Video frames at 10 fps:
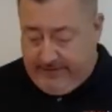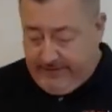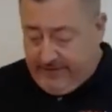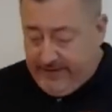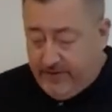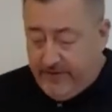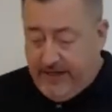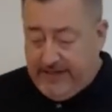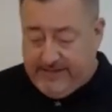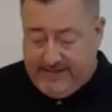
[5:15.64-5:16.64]
The other
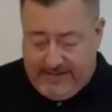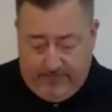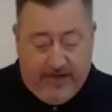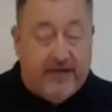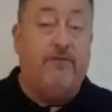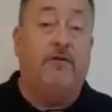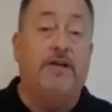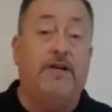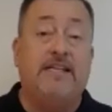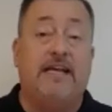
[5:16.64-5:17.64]
nice thing about it, I've
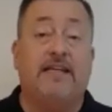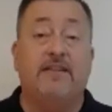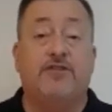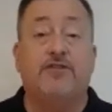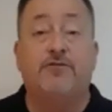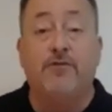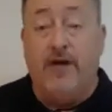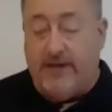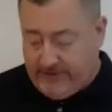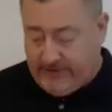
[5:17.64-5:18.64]
already taken the screw
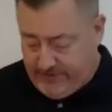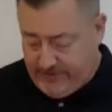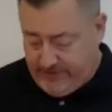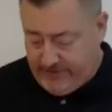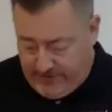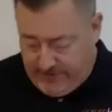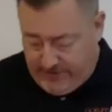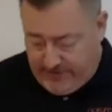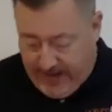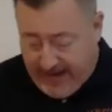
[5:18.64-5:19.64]
out to show you the
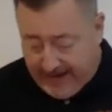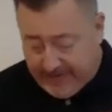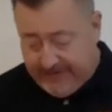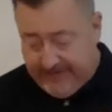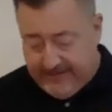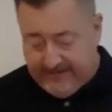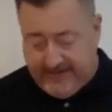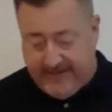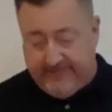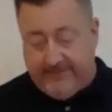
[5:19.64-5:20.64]
back, the
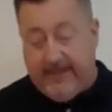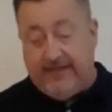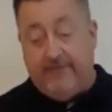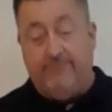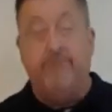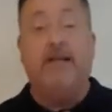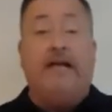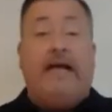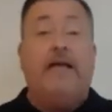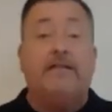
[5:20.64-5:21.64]
inside kind of
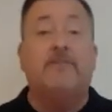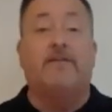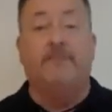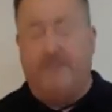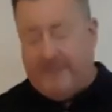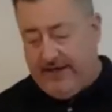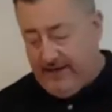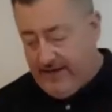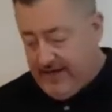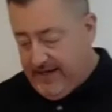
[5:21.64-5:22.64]
guts of the
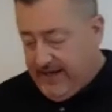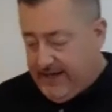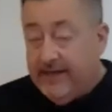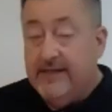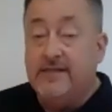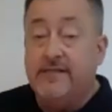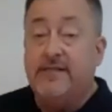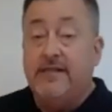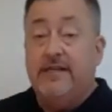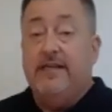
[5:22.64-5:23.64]
thing, is
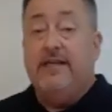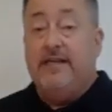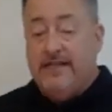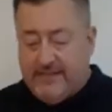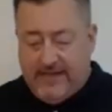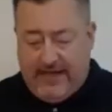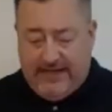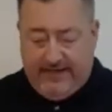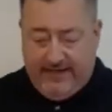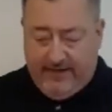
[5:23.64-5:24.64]

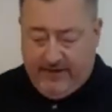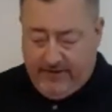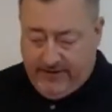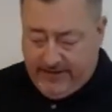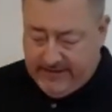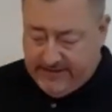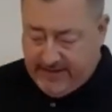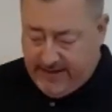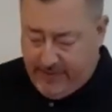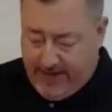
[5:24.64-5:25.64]
inside here,
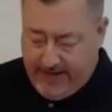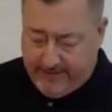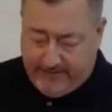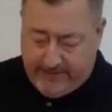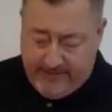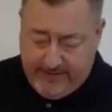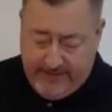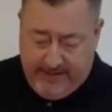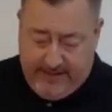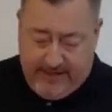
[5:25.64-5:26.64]
inside panel,
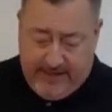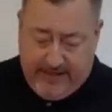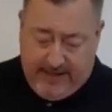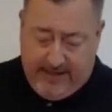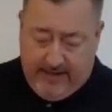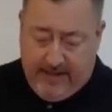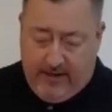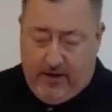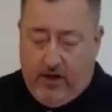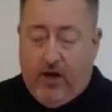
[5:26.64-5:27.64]

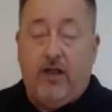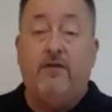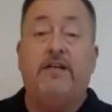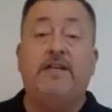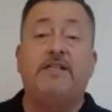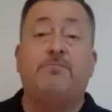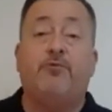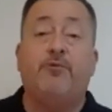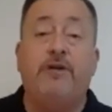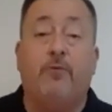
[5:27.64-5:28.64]
all of it is
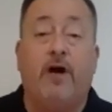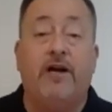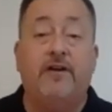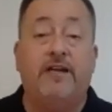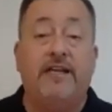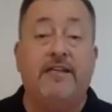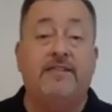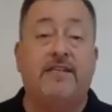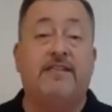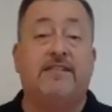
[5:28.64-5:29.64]
pre-wired
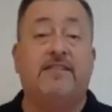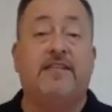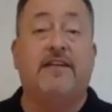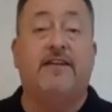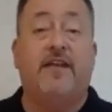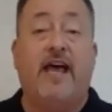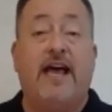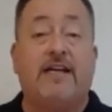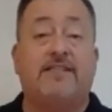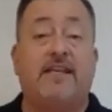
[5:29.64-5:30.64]
into this little
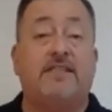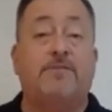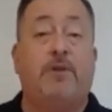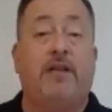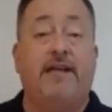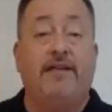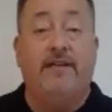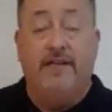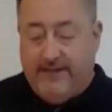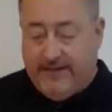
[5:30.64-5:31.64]
access plate.
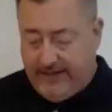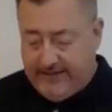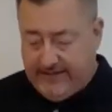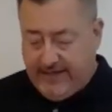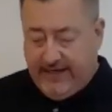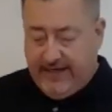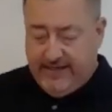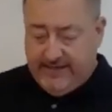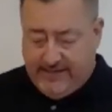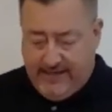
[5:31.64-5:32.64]
The nice thing
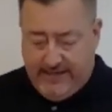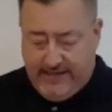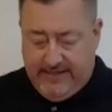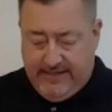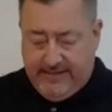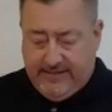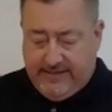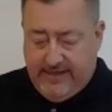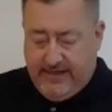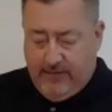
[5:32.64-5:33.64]
is
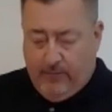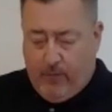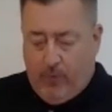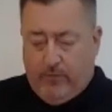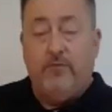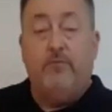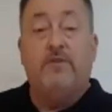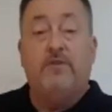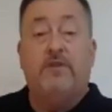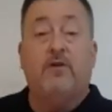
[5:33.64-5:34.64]

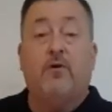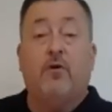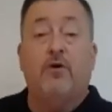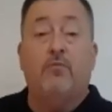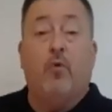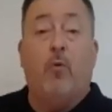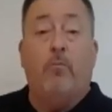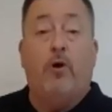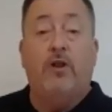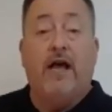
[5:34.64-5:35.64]
the cord
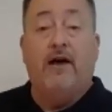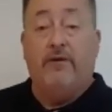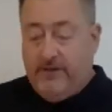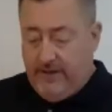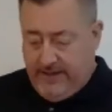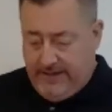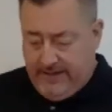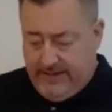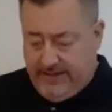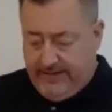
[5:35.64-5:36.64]
won't pull out.
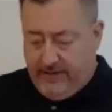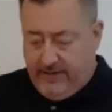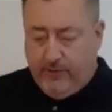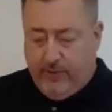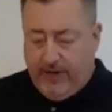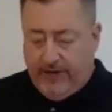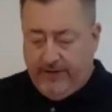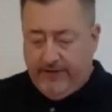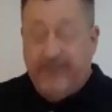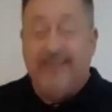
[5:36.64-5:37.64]
They're all
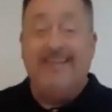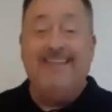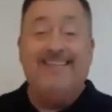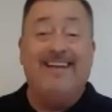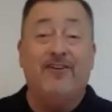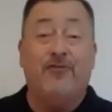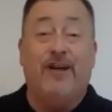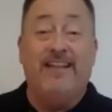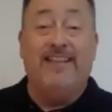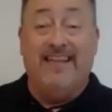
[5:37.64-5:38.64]
pre-wired. The other
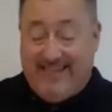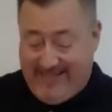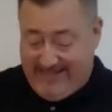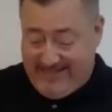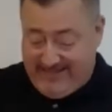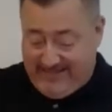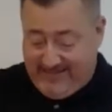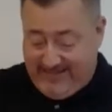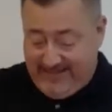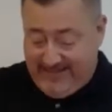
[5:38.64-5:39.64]
great thing is
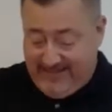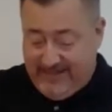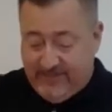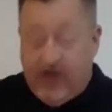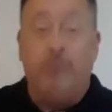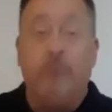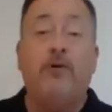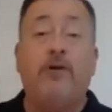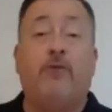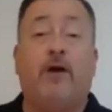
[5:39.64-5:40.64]
it's all
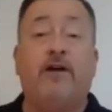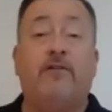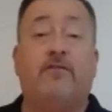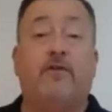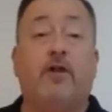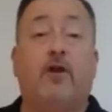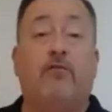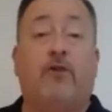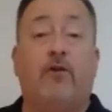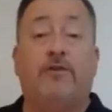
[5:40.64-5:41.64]
pre-wired for low
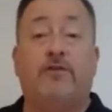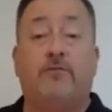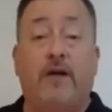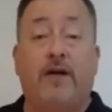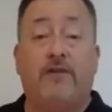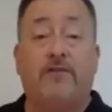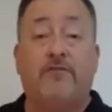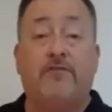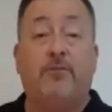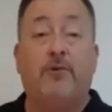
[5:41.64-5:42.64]
volt as well. So if
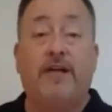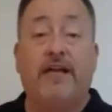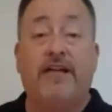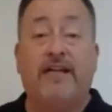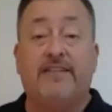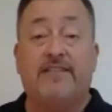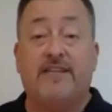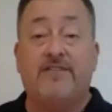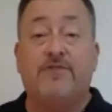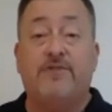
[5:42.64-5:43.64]
you're putting any
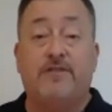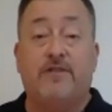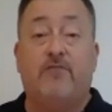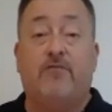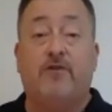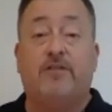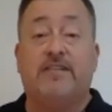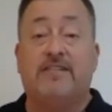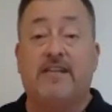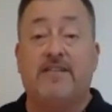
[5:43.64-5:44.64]
accessories, low volt
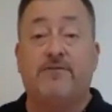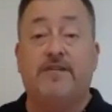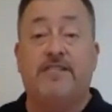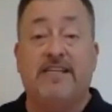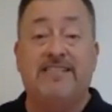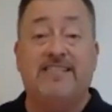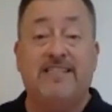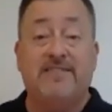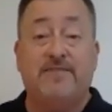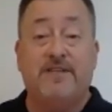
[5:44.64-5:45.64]
accessories into
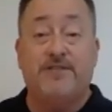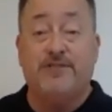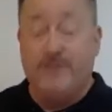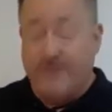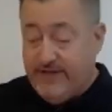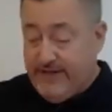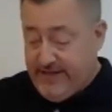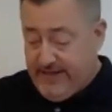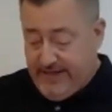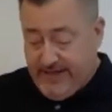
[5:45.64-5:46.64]
this fixture,
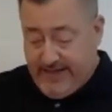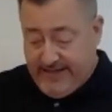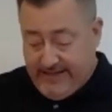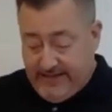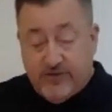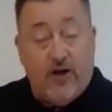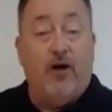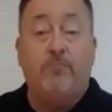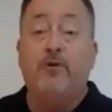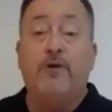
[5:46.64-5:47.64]
it's
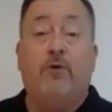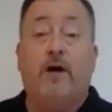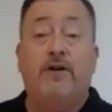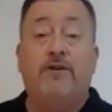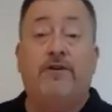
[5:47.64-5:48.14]
all pre-wired.